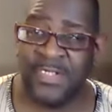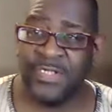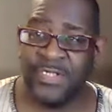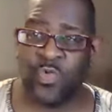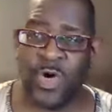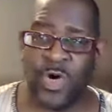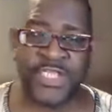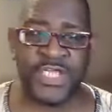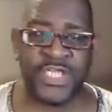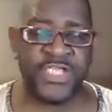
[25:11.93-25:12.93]
So what they
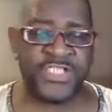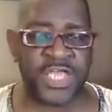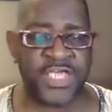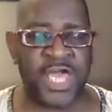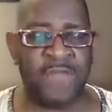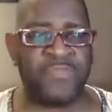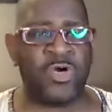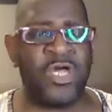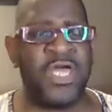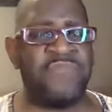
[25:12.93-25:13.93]
did is they kept
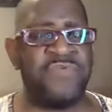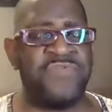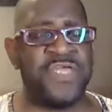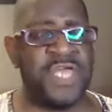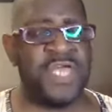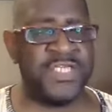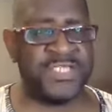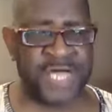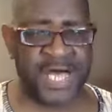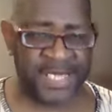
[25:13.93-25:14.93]
everything inside.